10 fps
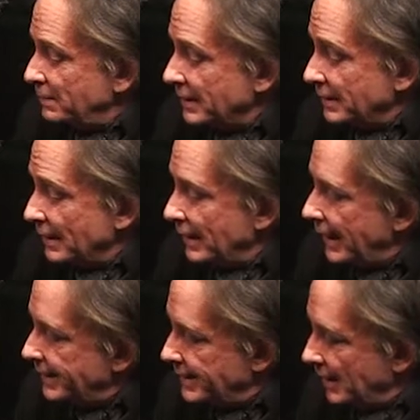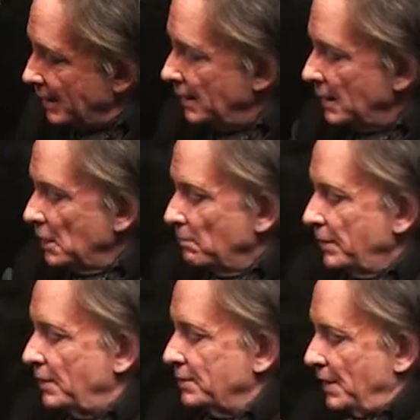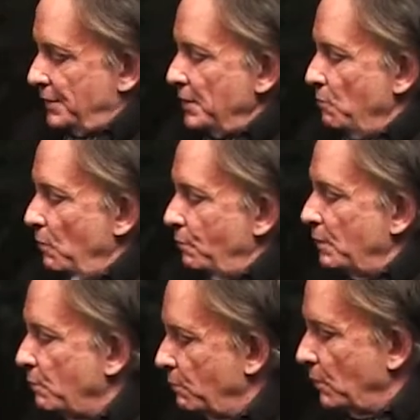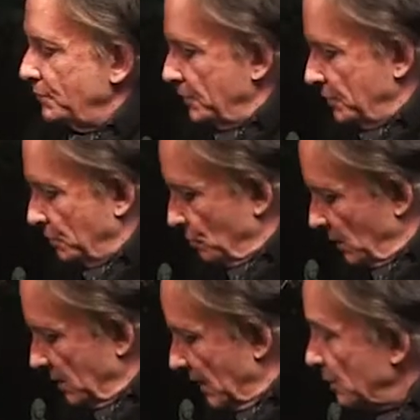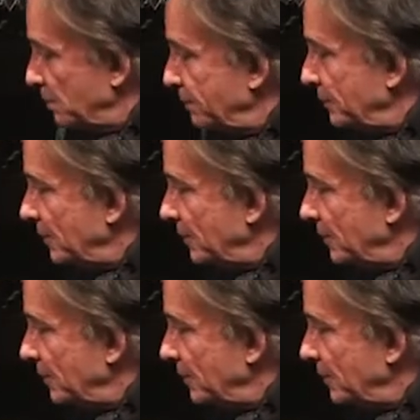bit later, okay. Okay. because I think what we were wanting to do. Can I help you,